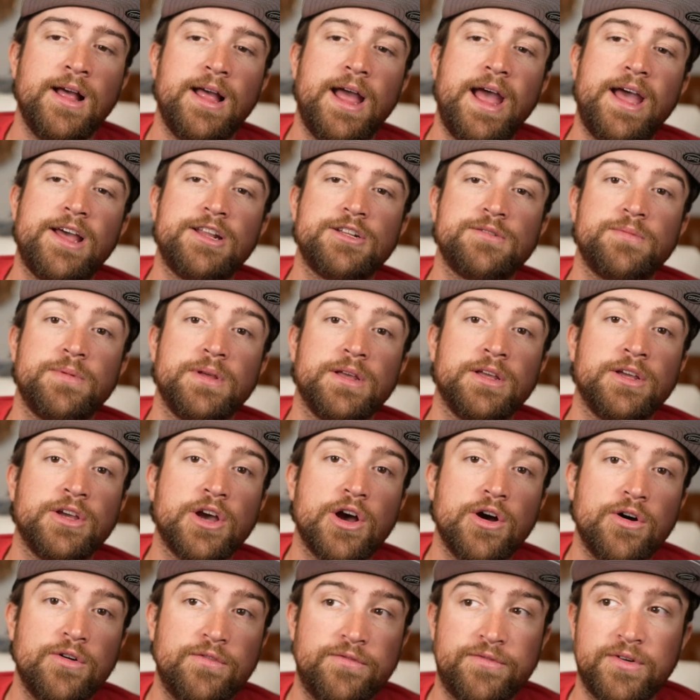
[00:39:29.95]
As we
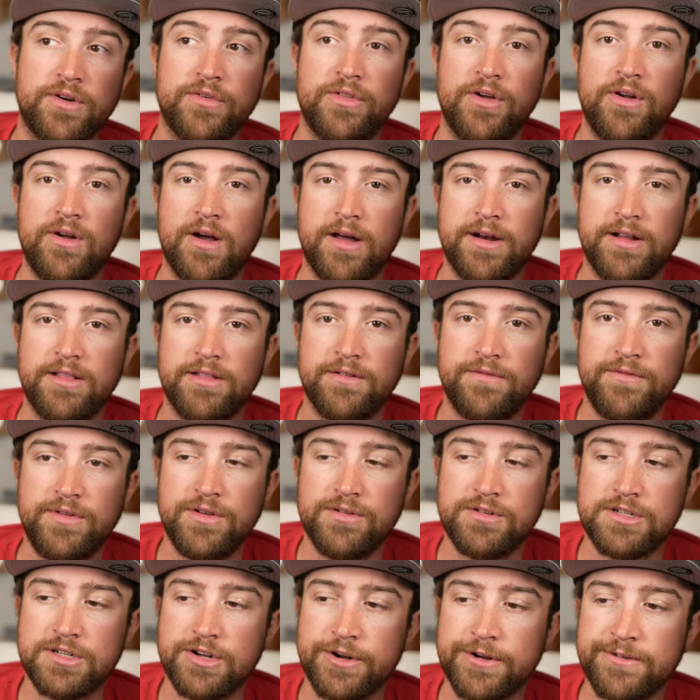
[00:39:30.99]
go further on in the
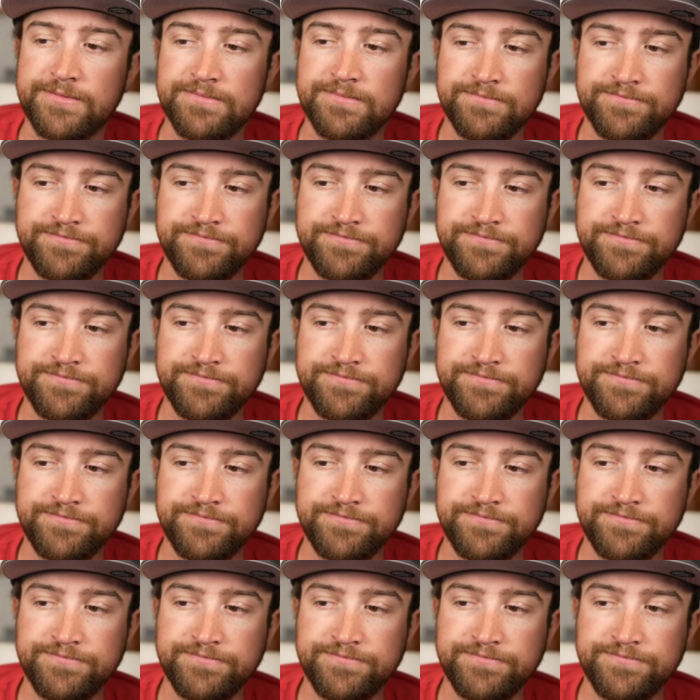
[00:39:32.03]
future,